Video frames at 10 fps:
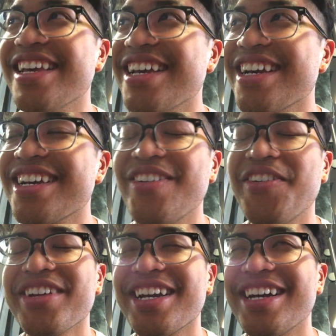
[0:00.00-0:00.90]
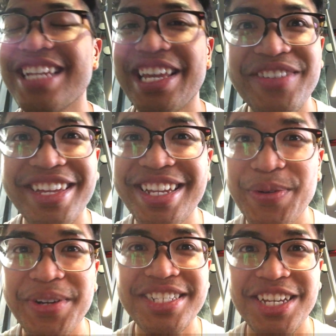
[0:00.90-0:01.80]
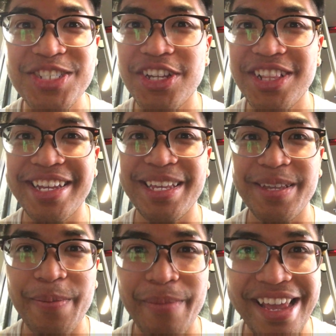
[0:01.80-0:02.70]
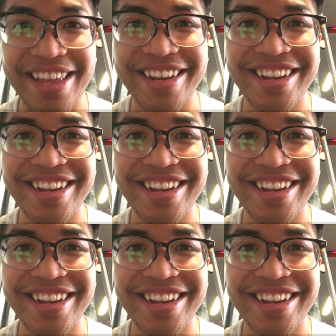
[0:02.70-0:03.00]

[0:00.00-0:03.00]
like, oh my god, David, you are such a lucky man.